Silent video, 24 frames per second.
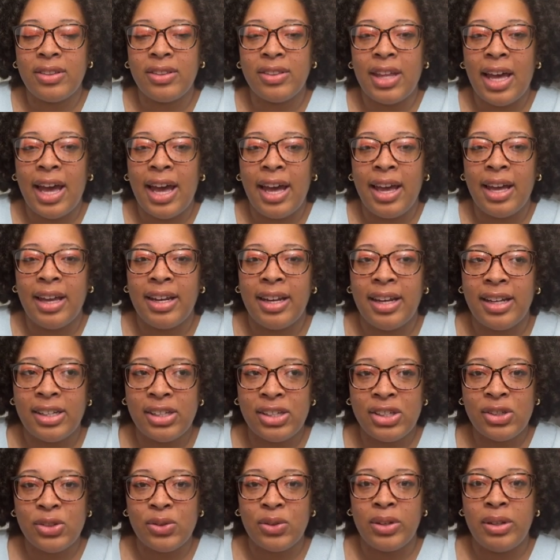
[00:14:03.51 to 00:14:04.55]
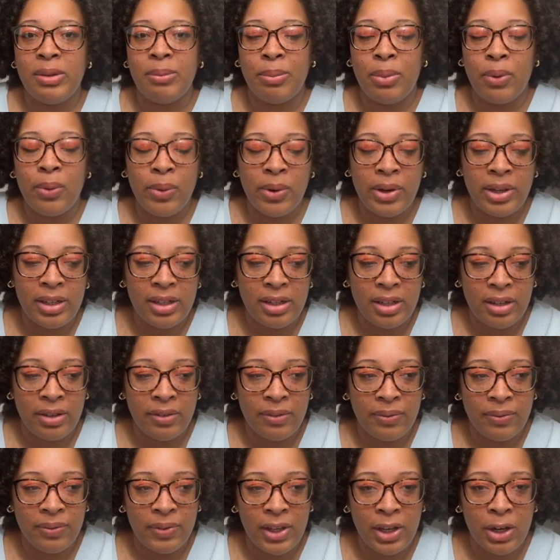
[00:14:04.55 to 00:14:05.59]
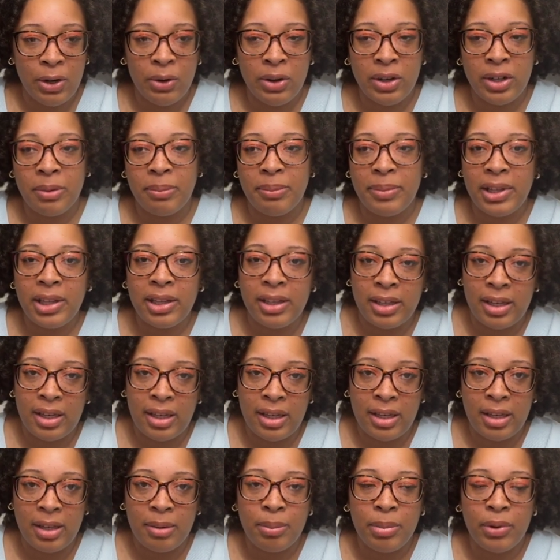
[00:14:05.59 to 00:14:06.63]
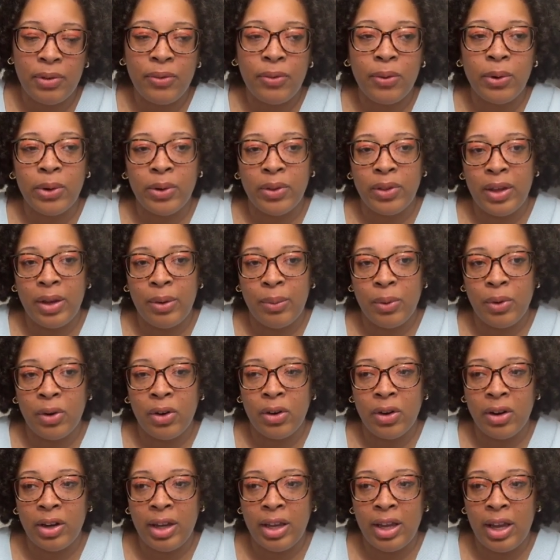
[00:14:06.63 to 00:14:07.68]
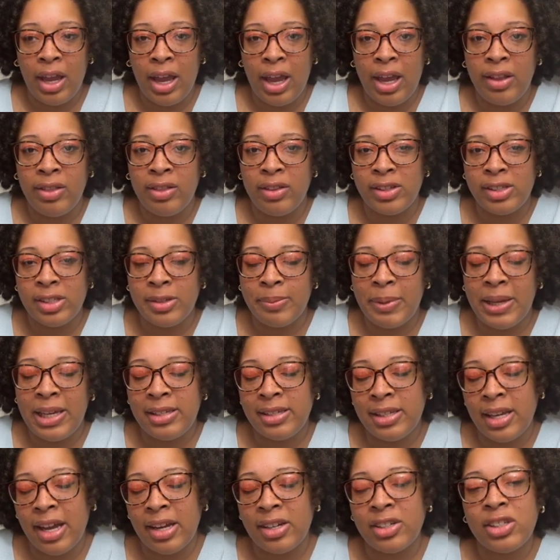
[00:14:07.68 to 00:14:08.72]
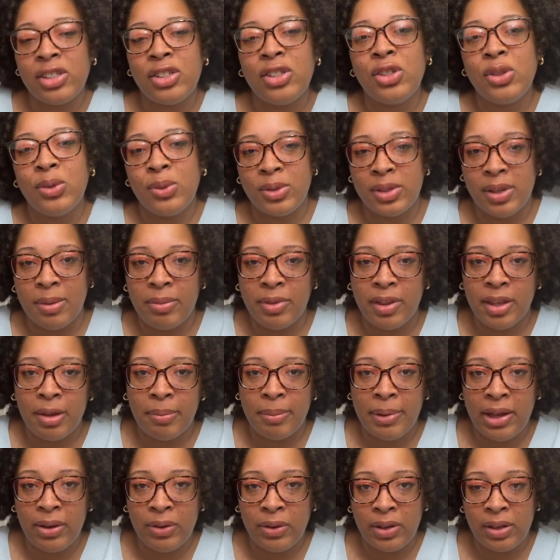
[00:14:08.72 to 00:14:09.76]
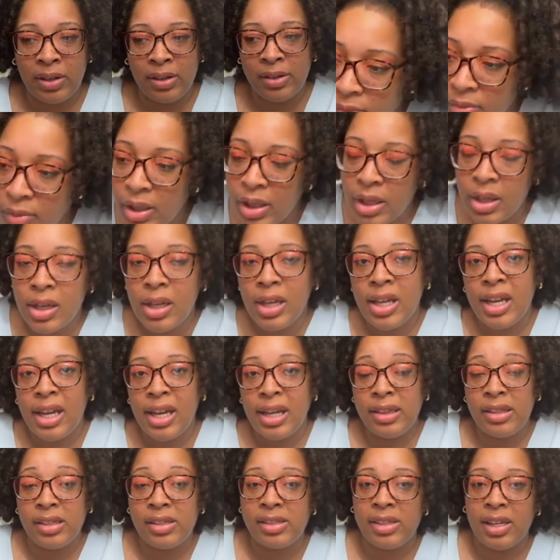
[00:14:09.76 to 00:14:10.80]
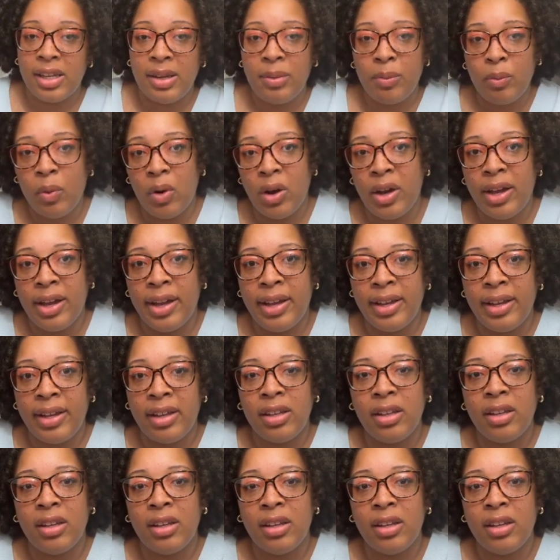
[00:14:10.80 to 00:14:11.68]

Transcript: that extreme point of irritability before they were in the space to actually do something about it. In the same way,